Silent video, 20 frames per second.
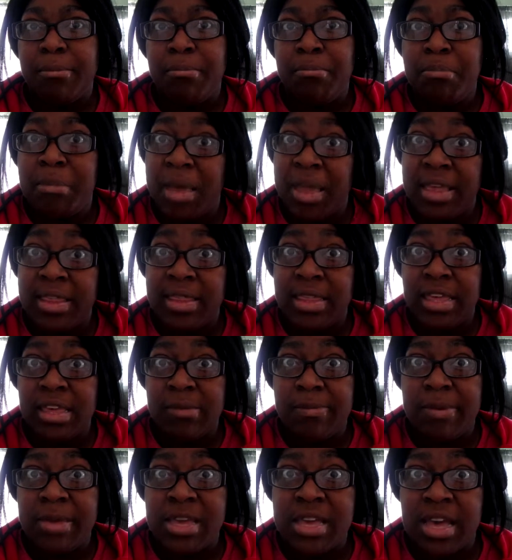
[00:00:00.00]

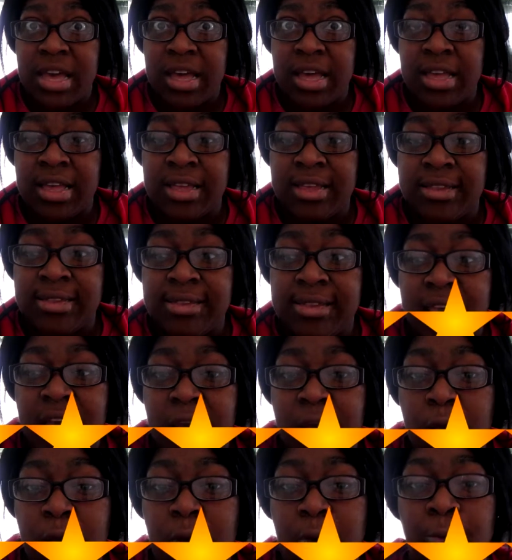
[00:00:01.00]
Mainly because,
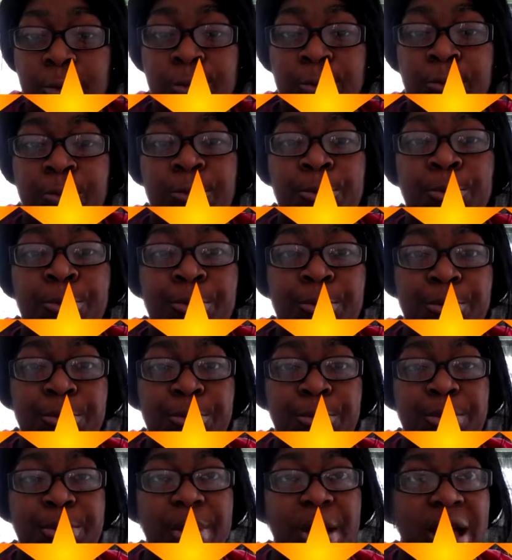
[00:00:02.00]

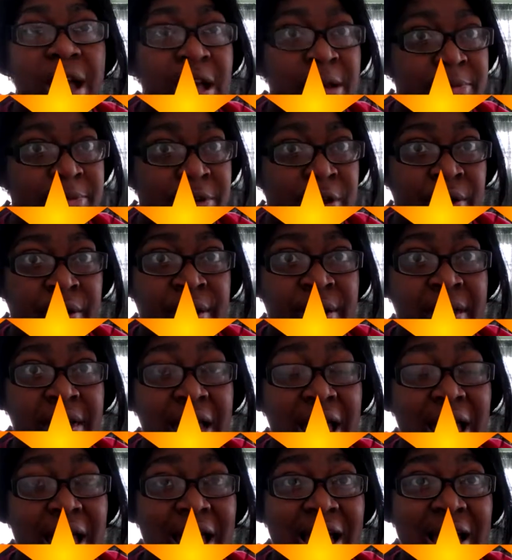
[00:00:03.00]
I'm sorry,
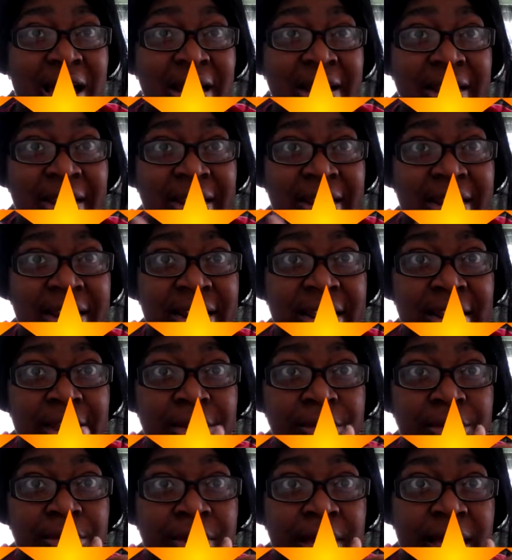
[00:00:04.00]
I need a
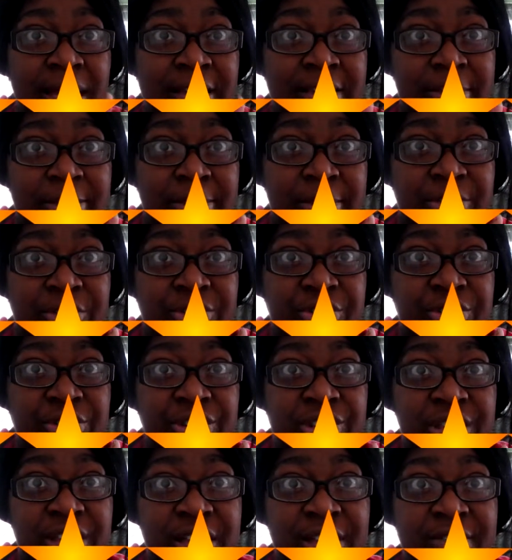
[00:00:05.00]
little
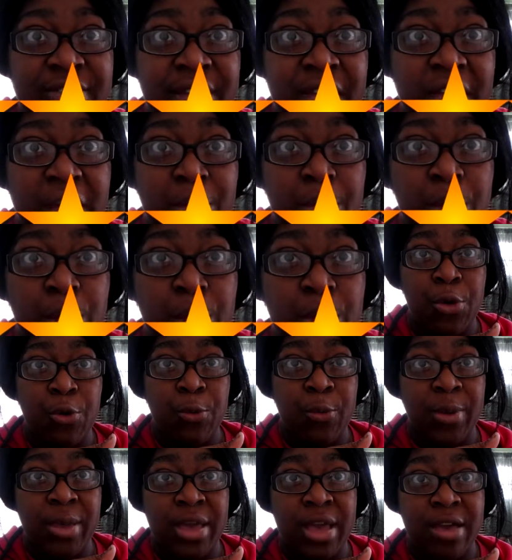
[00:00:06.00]
explanation of how
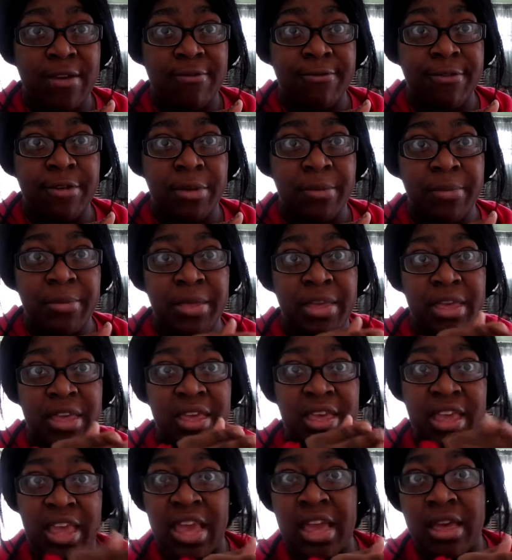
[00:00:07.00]
we got from
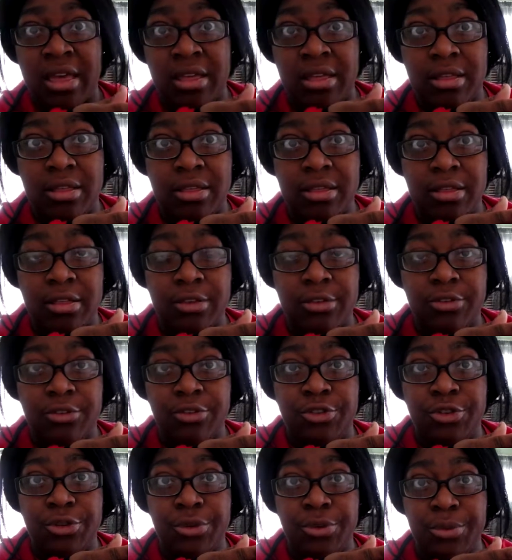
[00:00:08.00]

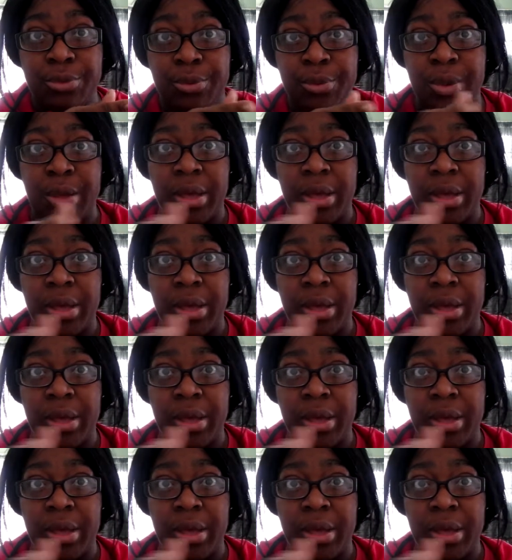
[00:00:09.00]
to